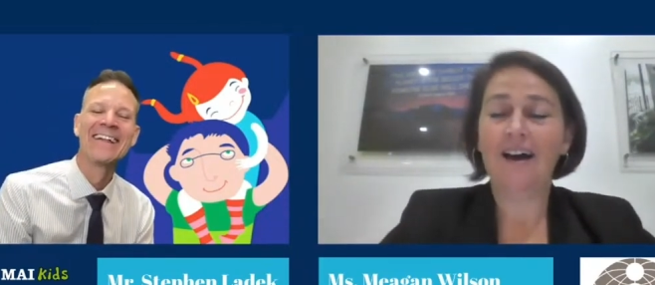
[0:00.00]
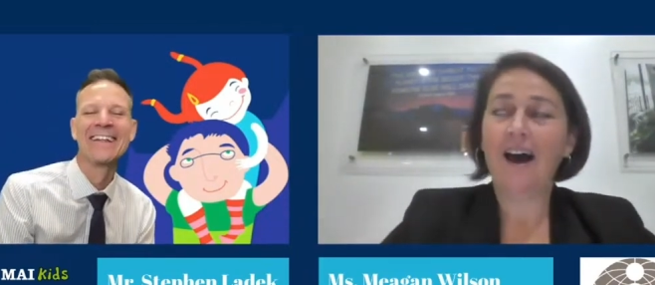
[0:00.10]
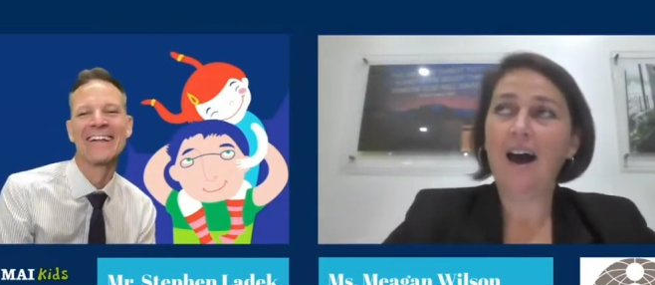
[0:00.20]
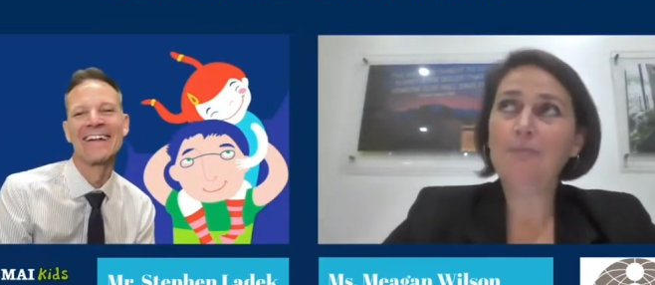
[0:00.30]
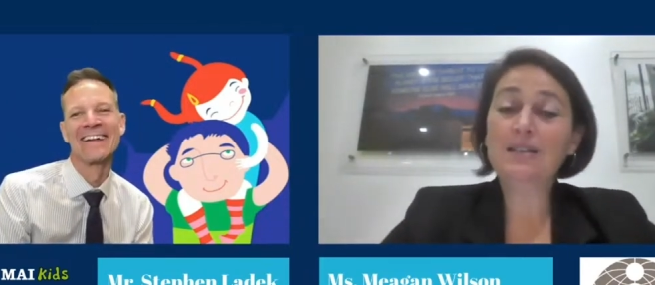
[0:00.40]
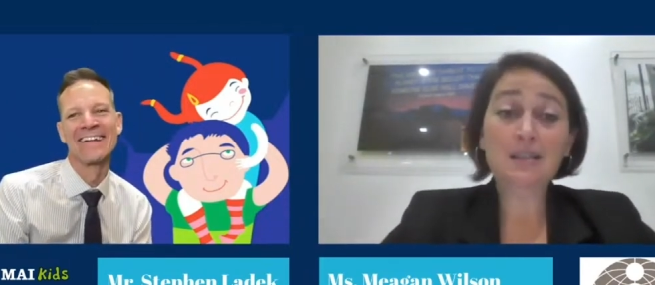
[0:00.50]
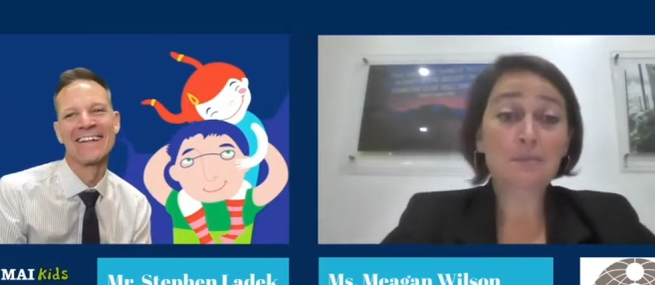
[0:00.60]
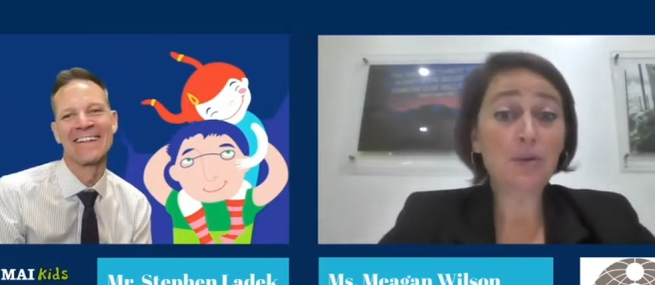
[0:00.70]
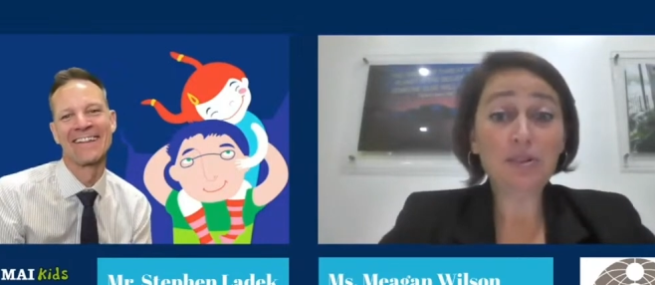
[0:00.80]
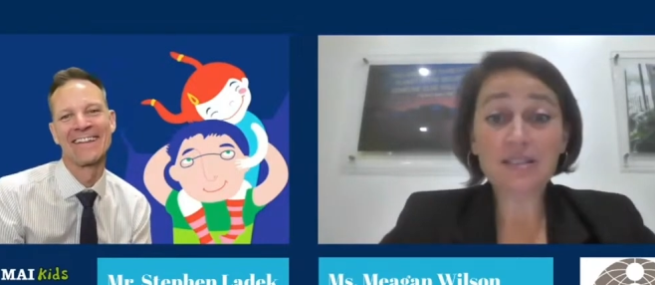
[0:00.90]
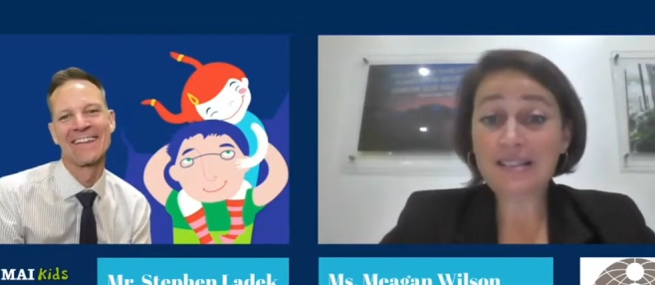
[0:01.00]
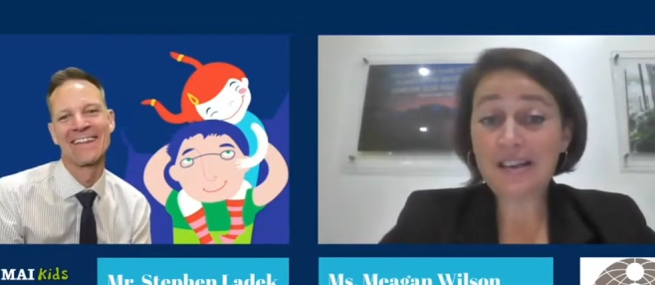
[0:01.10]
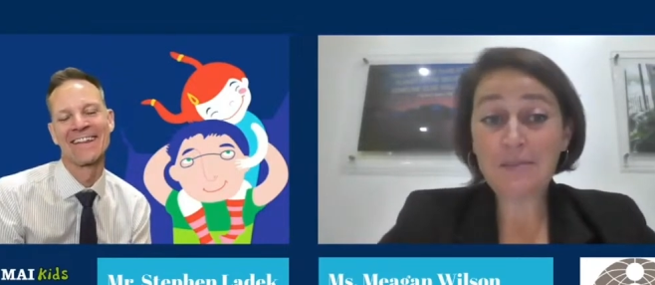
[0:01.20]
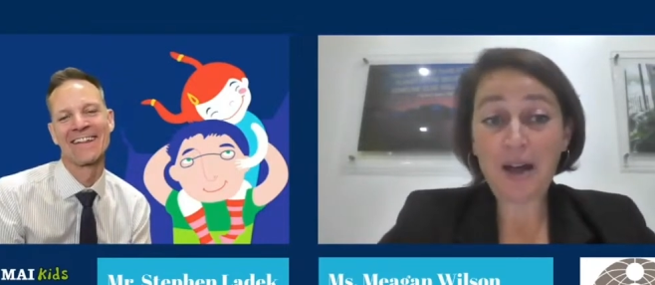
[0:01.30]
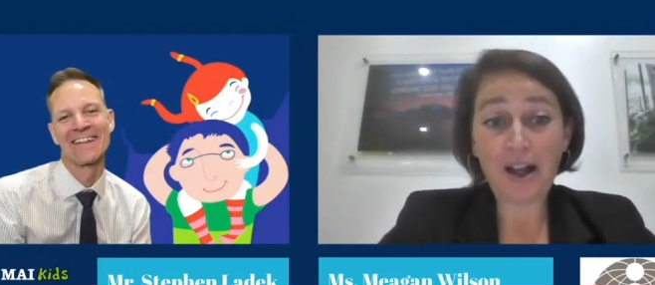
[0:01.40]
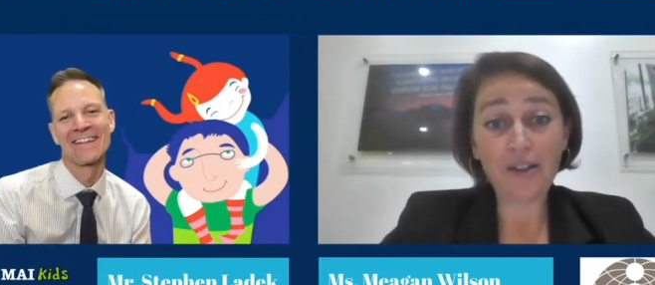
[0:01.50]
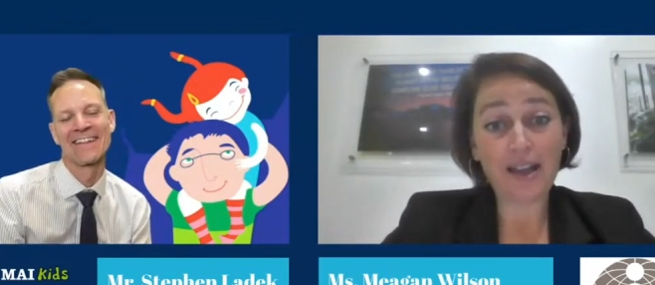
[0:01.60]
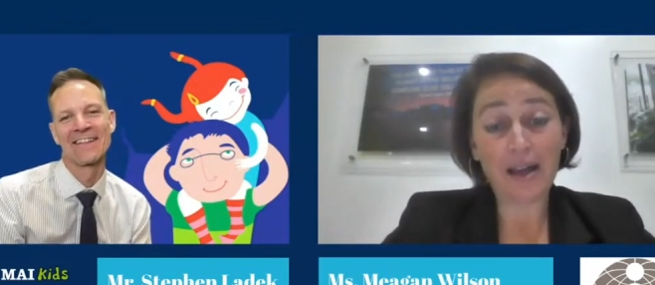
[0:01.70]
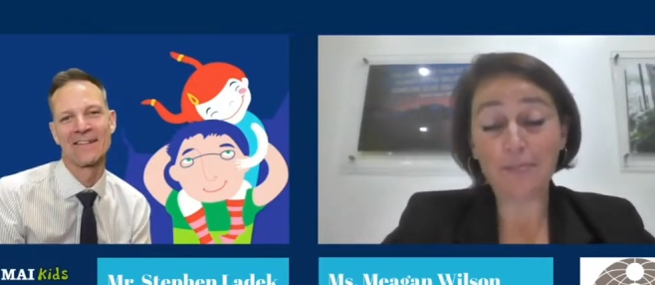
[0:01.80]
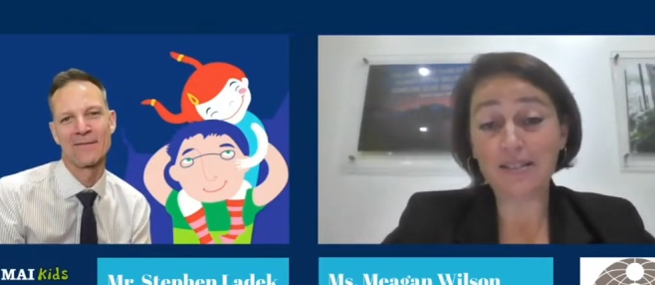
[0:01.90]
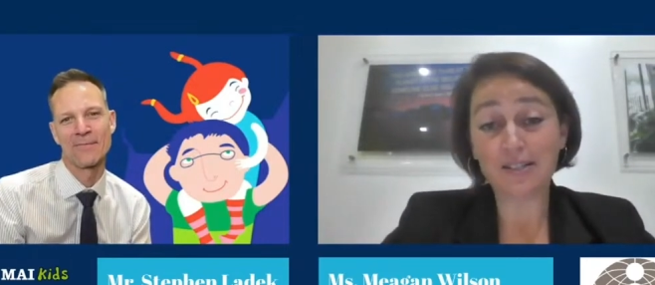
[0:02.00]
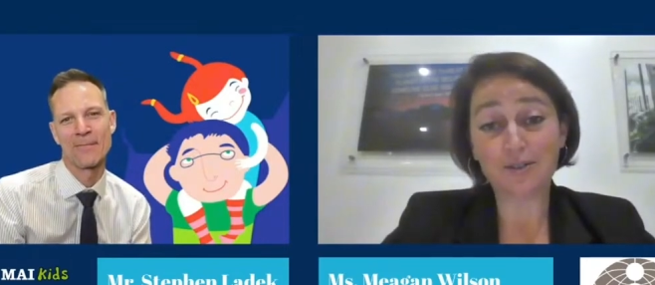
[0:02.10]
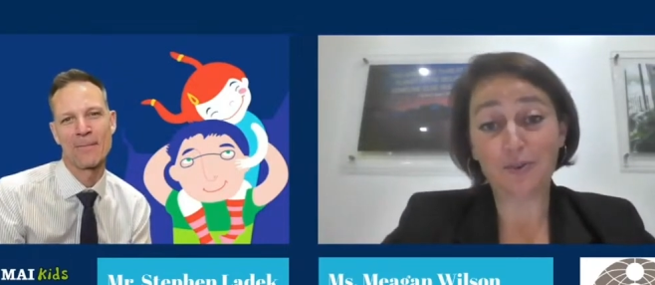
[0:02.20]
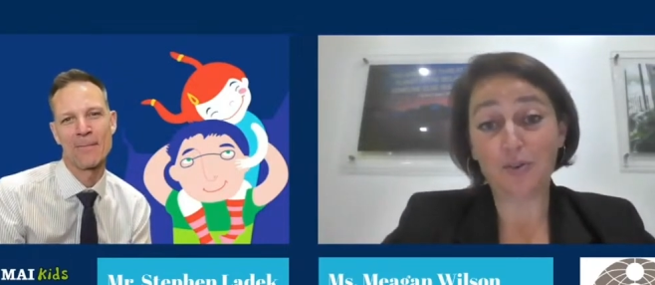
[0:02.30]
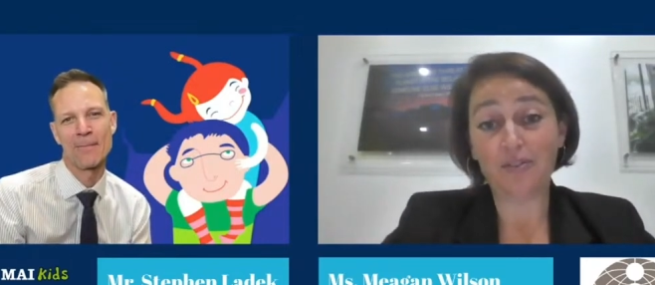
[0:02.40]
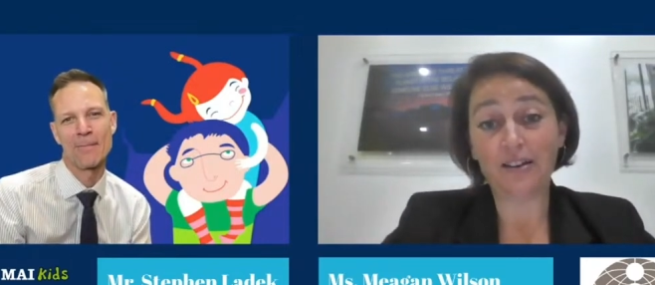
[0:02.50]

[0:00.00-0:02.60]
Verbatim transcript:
Speaker 1: Um, some big ones, thinking about how the campus is evolving.